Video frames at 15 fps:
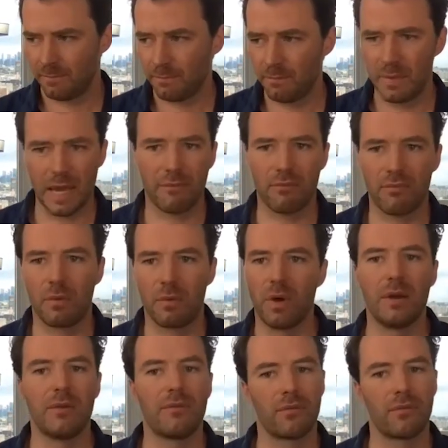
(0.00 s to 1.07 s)
Every
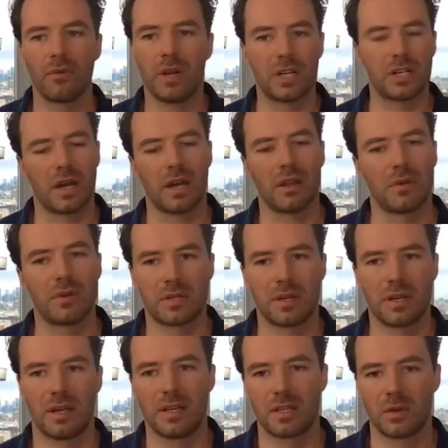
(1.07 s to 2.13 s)
win for each other is
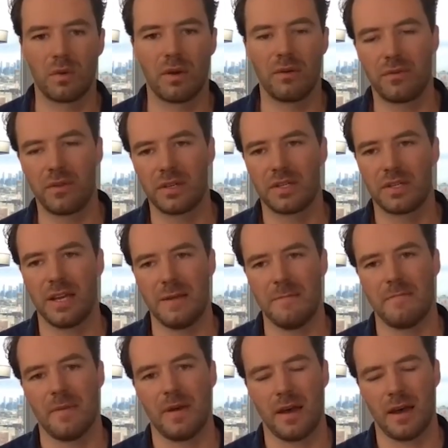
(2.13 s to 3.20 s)
a win for the team.
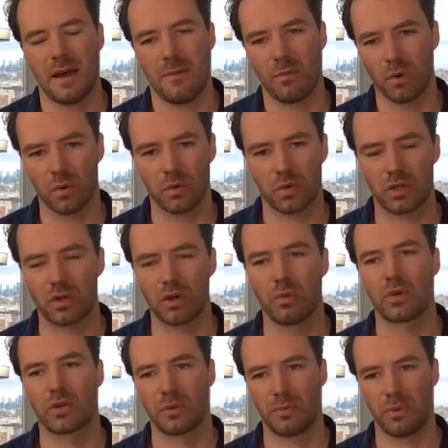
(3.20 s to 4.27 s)
We're all super
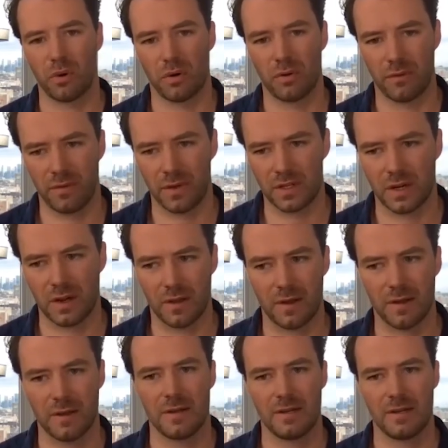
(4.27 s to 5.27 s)
supportive of each other.